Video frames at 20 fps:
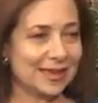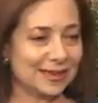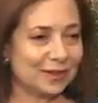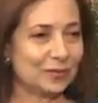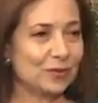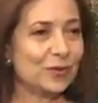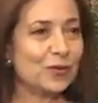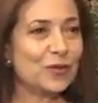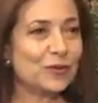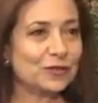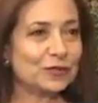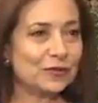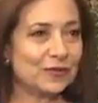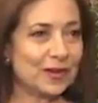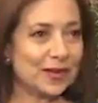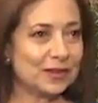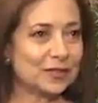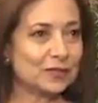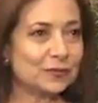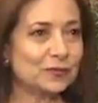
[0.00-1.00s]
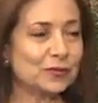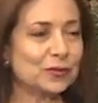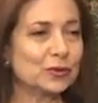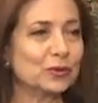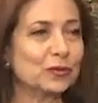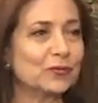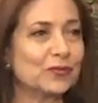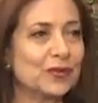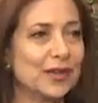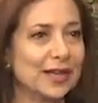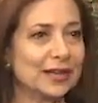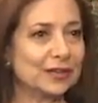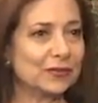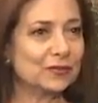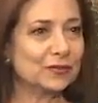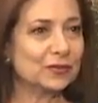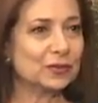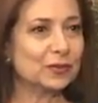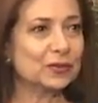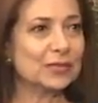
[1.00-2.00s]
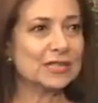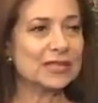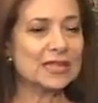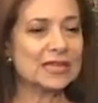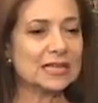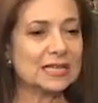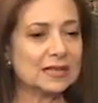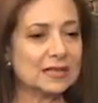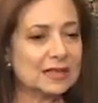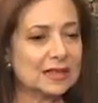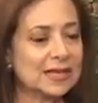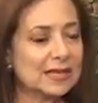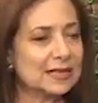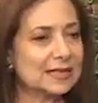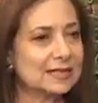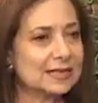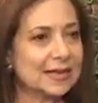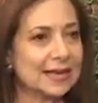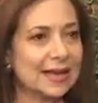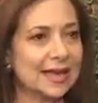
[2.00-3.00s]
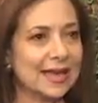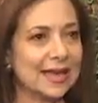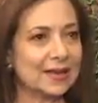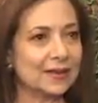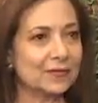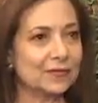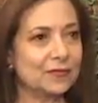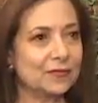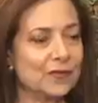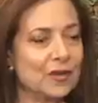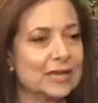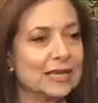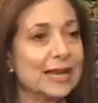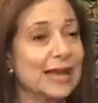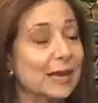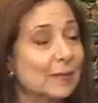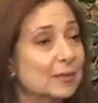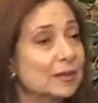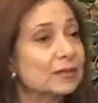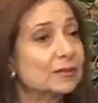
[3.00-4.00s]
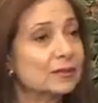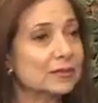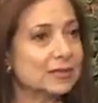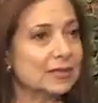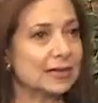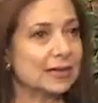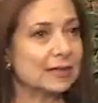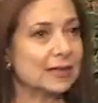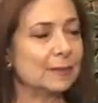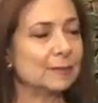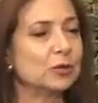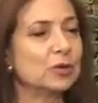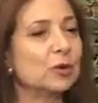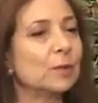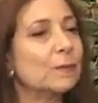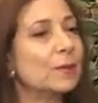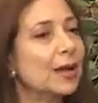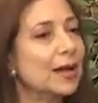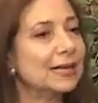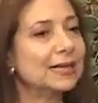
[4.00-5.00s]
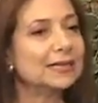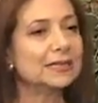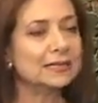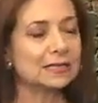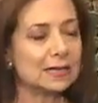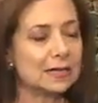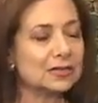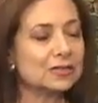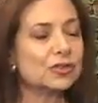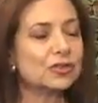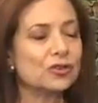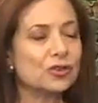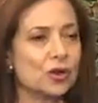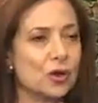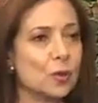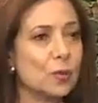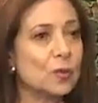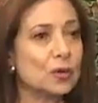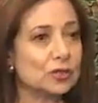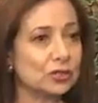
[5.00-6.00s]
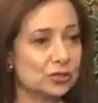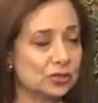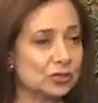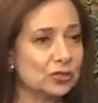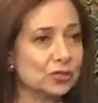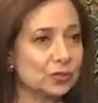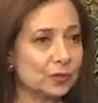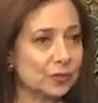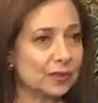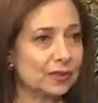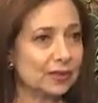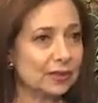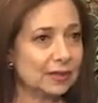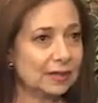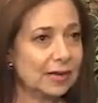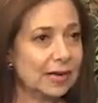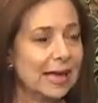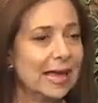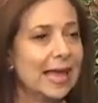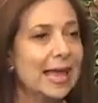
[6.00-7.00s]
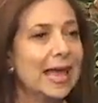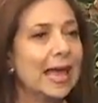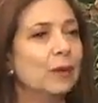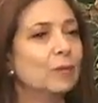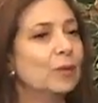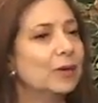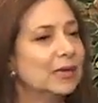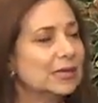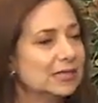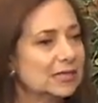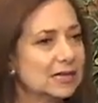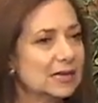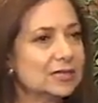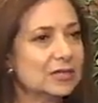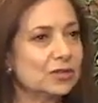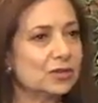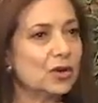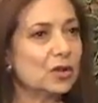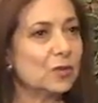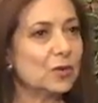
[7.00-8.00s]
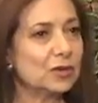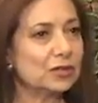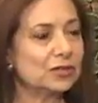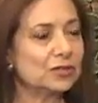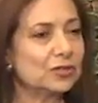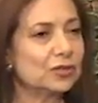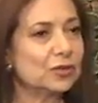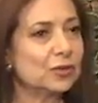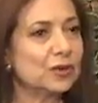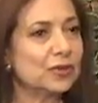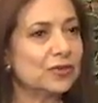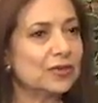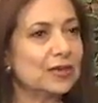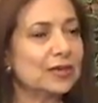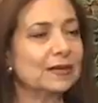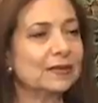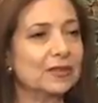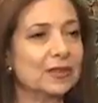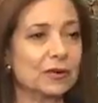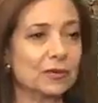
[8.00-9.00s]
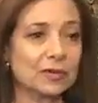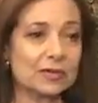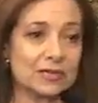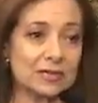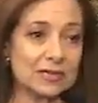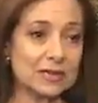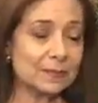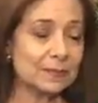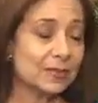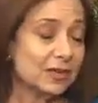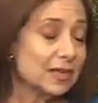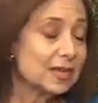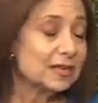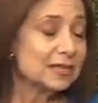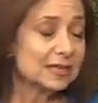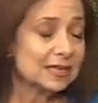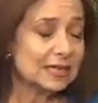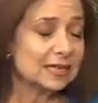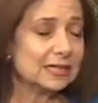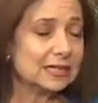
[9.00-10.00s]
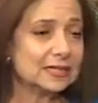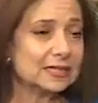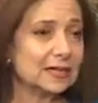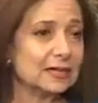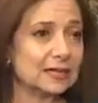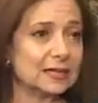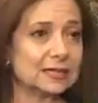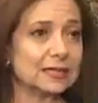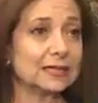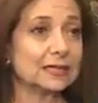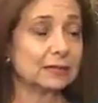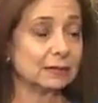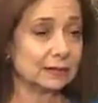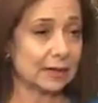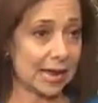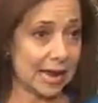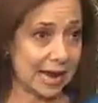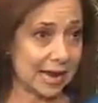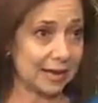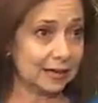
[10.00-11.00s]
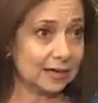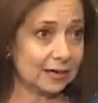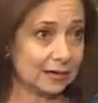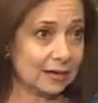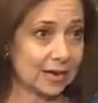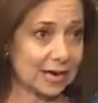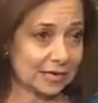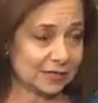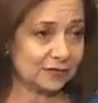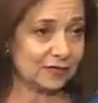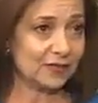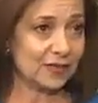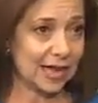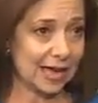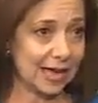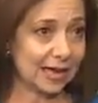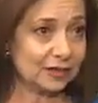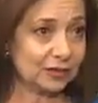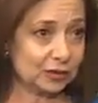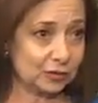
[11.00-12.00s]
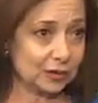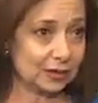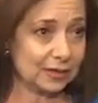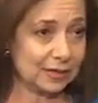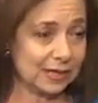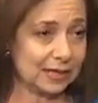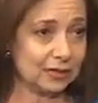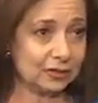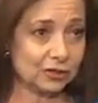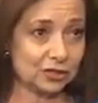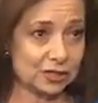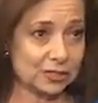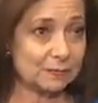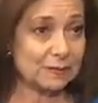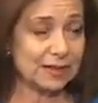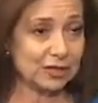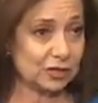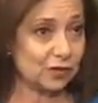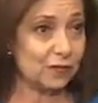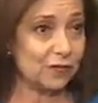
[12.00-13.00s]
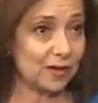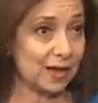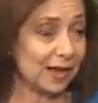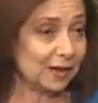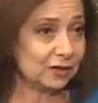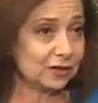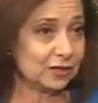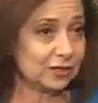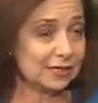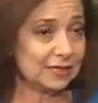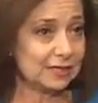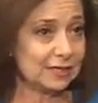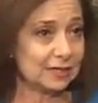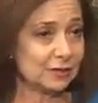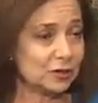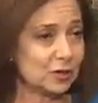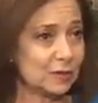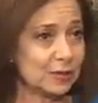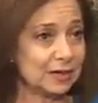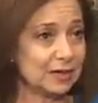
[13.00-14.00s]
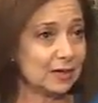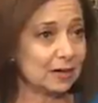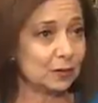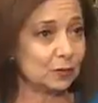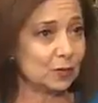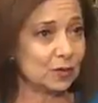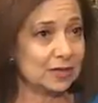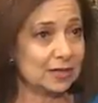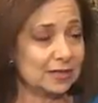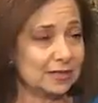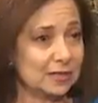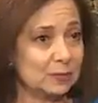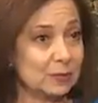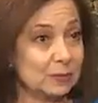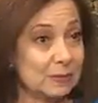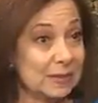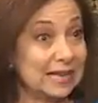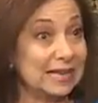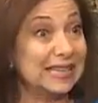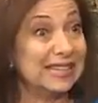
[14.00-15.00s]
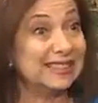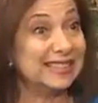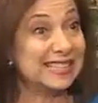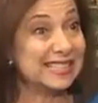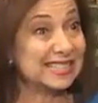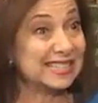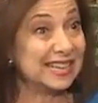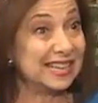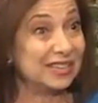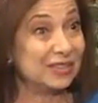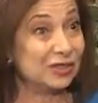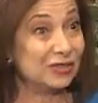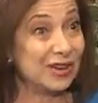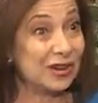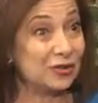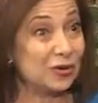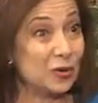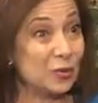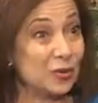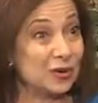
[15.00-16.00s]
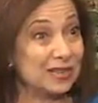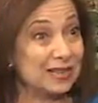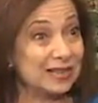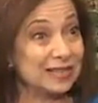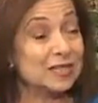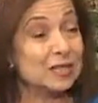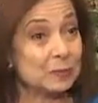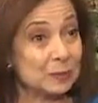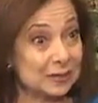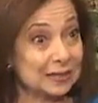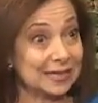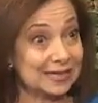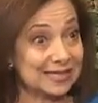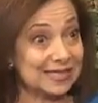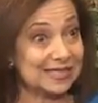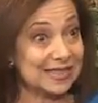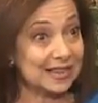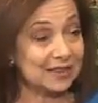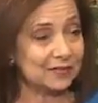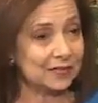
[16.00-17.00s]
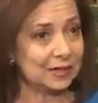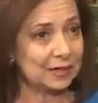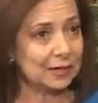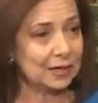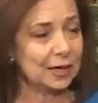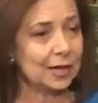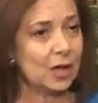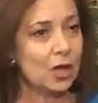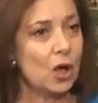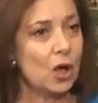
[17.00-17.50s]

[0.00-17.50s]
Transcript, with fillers: that, all those fast food, fatty foods, thing, things that have chemicals in them. Your body doesn't know what to do with it. And when it doesn't know what to do with it, there are some things that it does. It'll add it as fat. You can, yeah. It'll just make yeah. you fat because it says, oh my God, what is it? We may need this later. I don't know what it is, but let's save it.